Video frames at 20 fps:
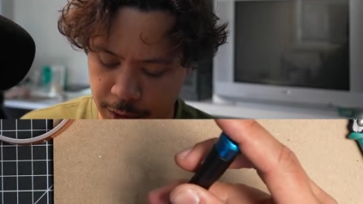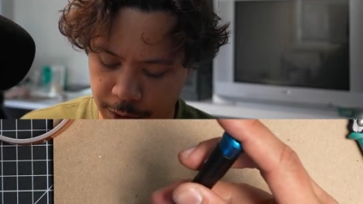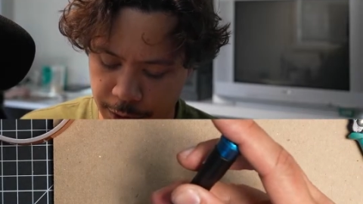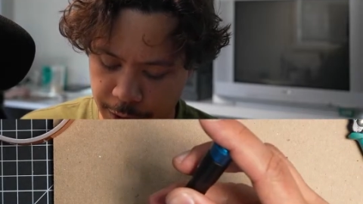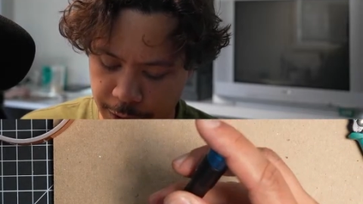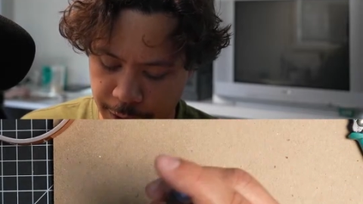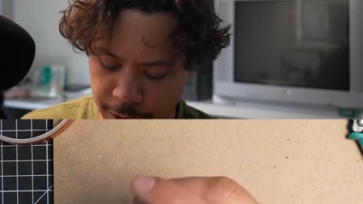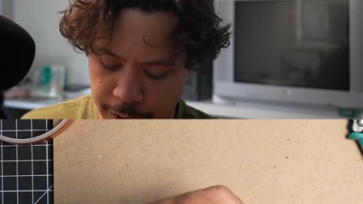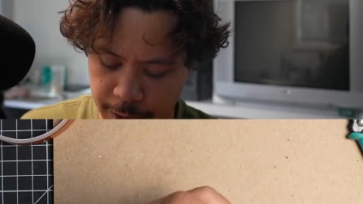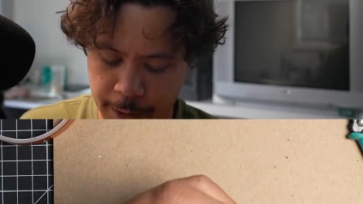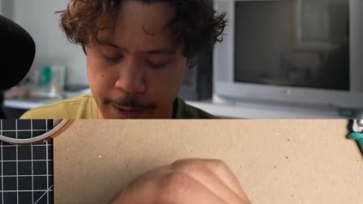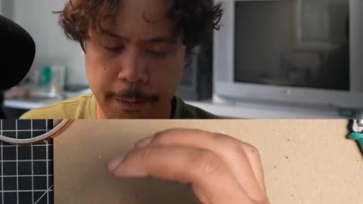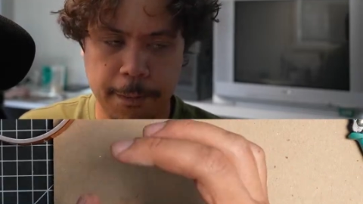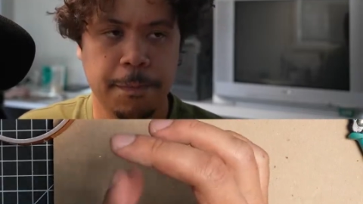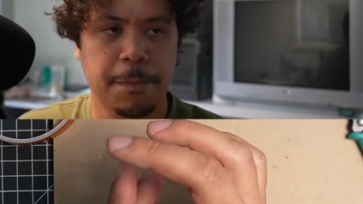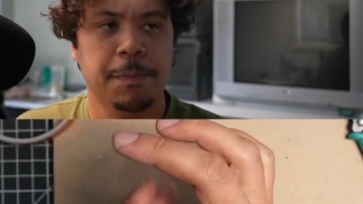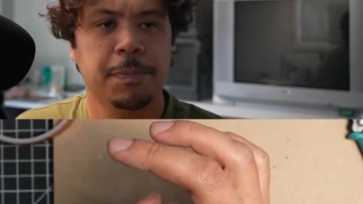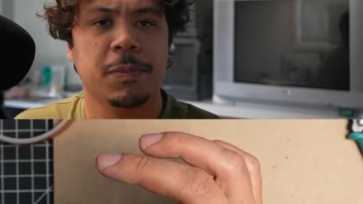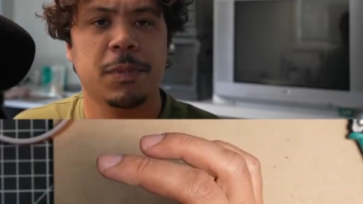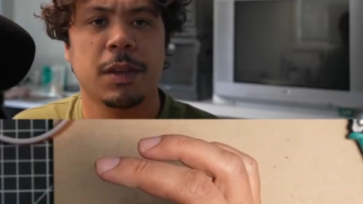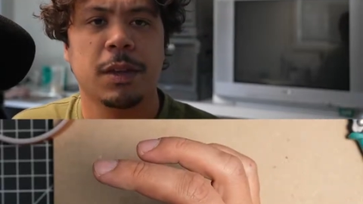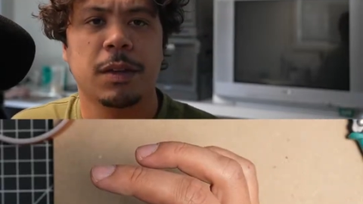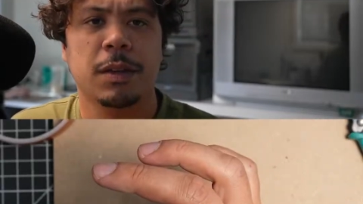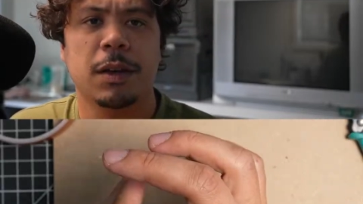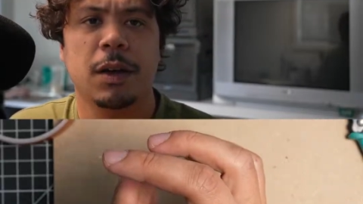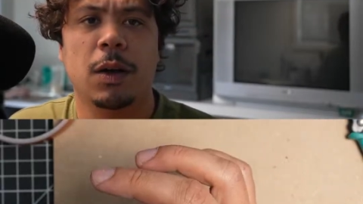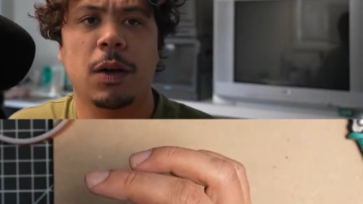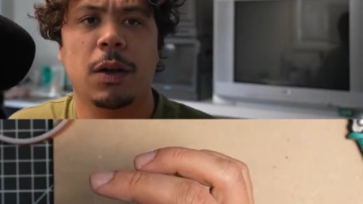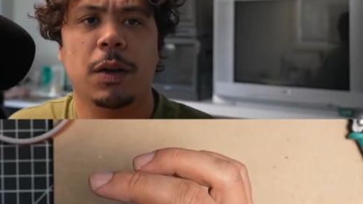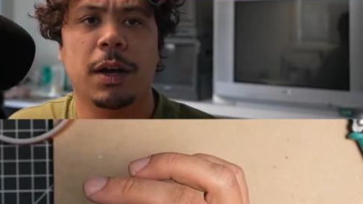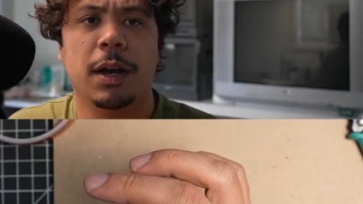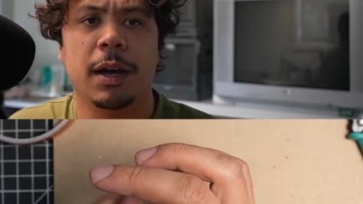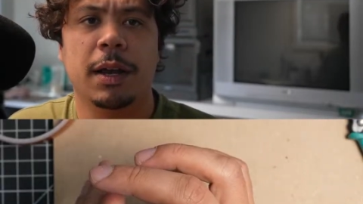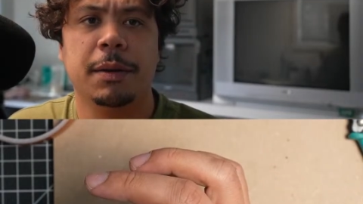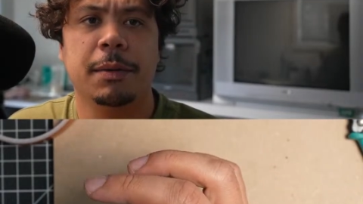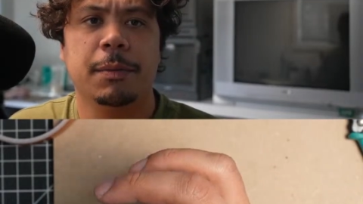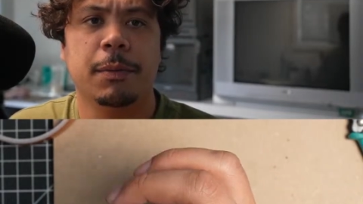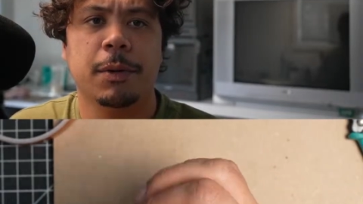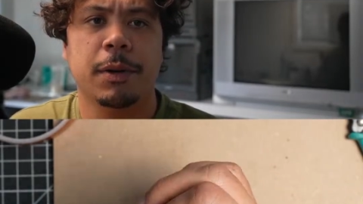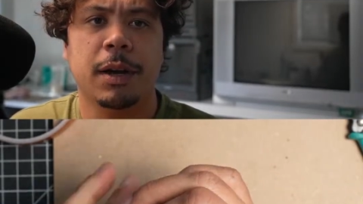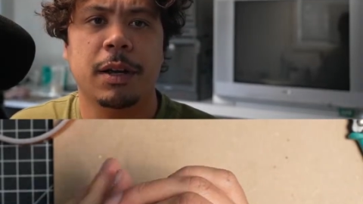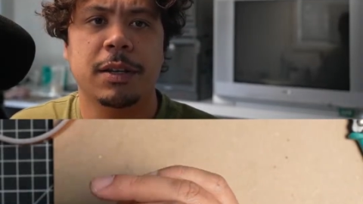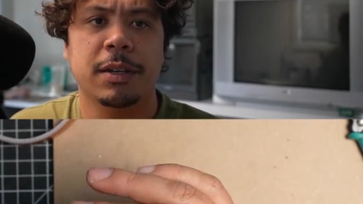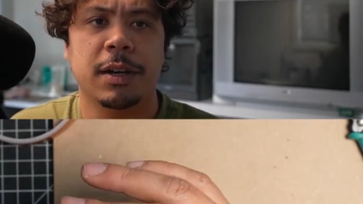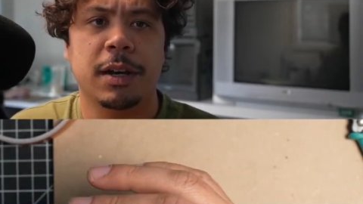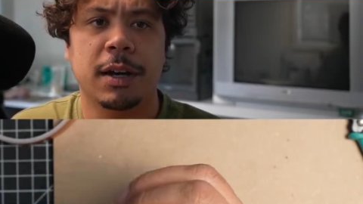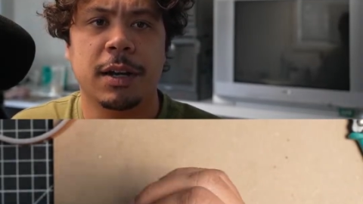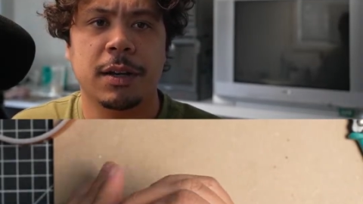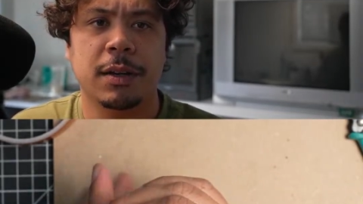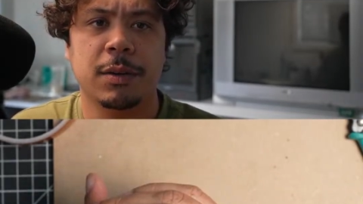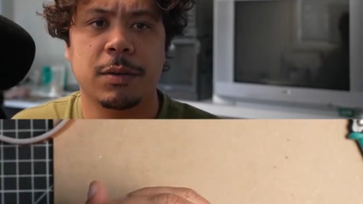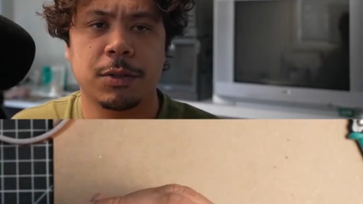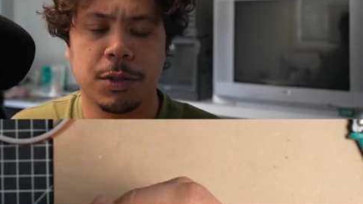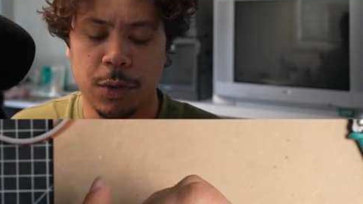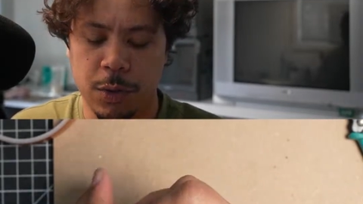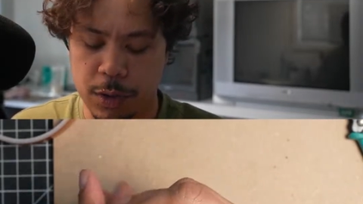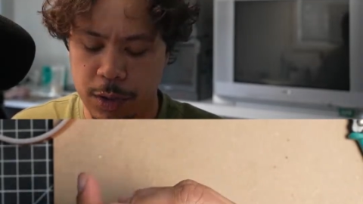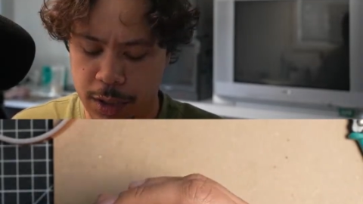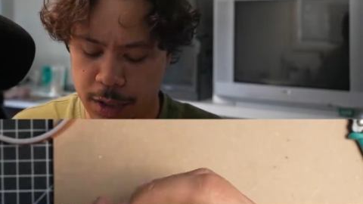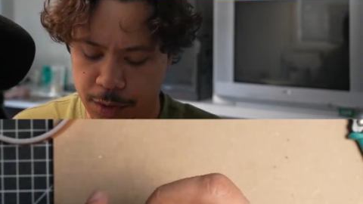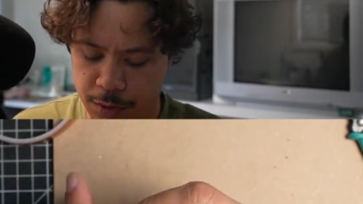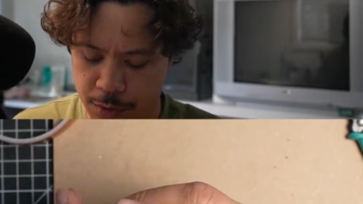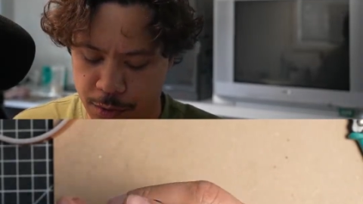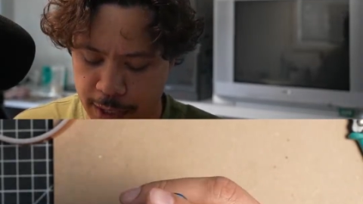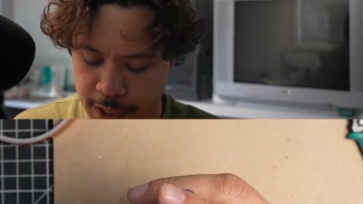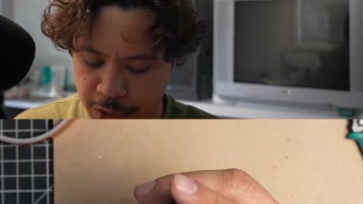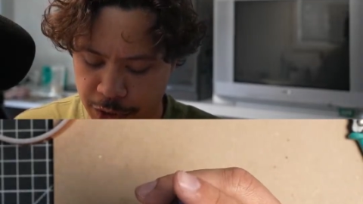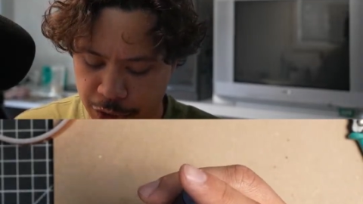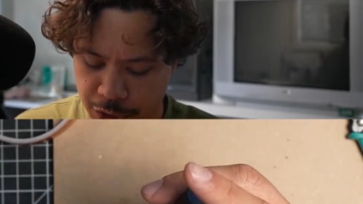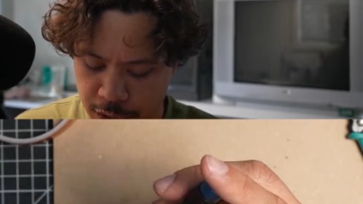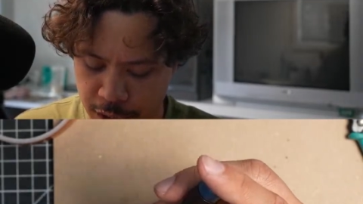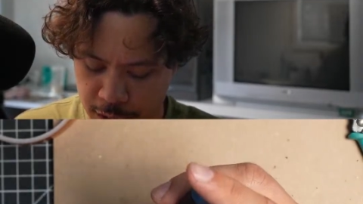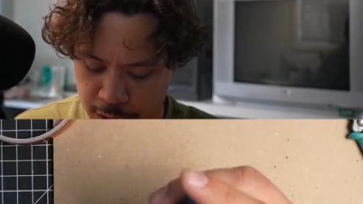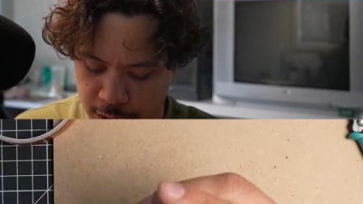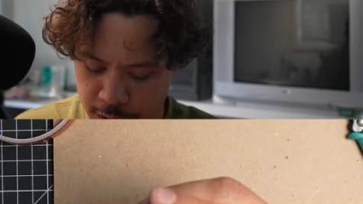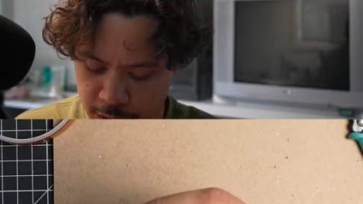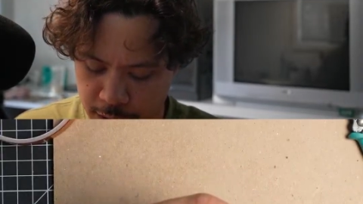good. Hold on, we're not done. What's going on, Ranger?